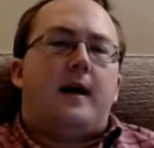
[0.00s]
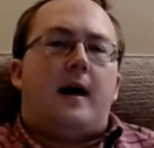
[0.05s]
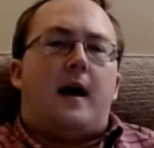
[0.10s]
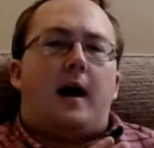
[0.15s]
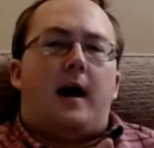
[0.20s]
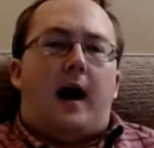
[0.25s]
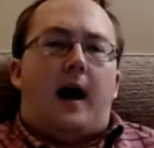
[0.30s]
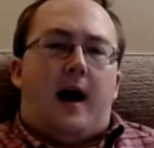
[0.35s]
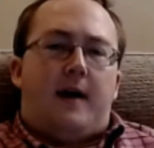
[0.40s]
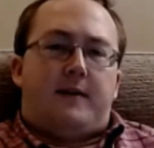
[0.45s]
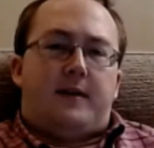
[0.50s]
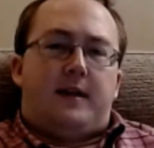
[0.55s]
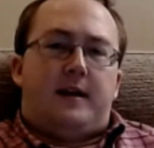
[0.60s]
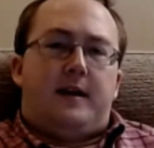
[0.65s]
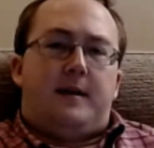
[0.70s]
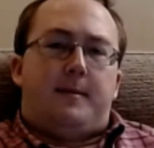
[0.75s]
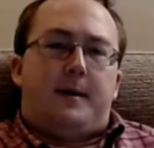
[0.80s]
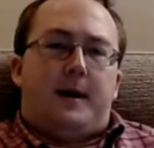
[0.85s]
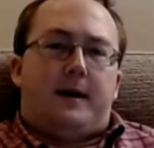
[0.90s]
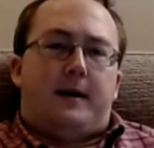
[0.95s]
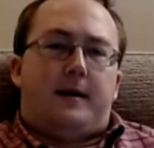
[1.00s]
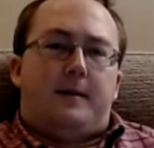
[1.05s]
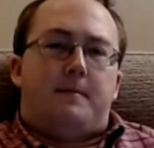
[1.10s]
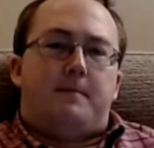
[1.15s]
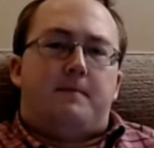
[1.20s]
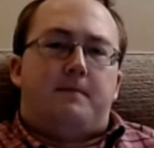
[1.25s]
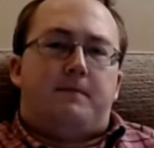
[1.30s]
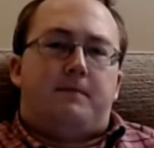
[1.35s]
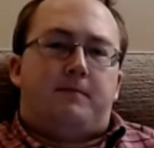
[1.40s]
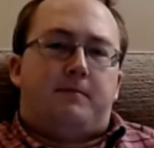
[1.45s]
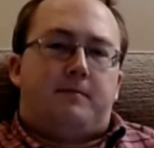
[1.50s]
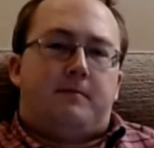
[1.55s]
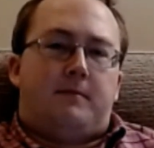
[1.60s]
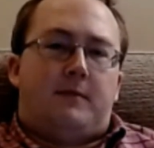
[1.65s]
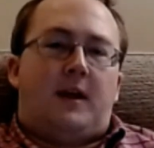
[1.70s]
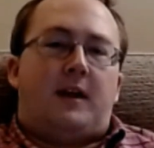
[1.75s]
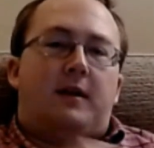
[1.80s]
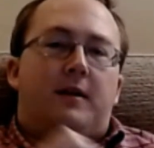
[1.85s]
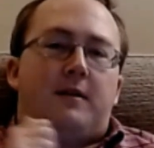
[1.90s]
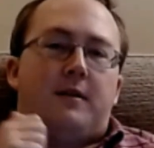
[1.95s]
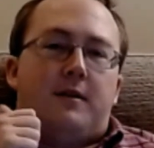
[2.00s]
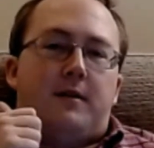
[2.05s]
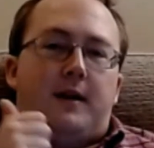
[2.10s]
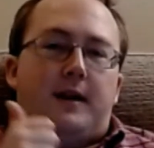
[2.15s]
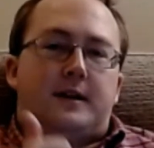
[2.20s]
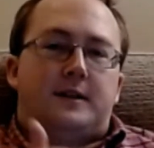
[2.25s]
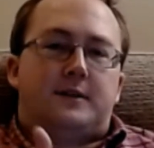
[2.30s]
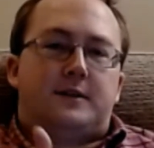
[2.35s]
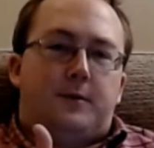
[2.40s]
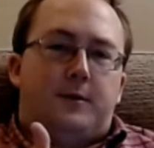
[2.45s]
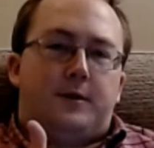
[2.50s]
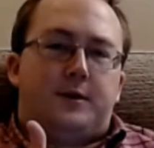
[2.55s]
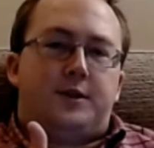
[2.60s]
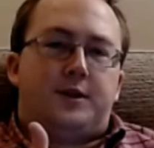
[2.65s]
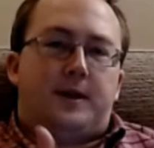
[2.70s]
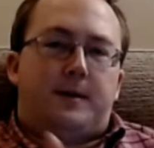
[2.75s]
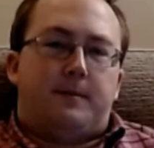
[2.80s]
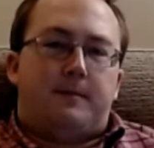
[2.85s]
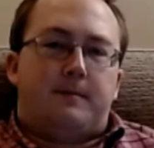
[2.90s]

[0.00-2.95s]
Have a think about it. Thanks for watching.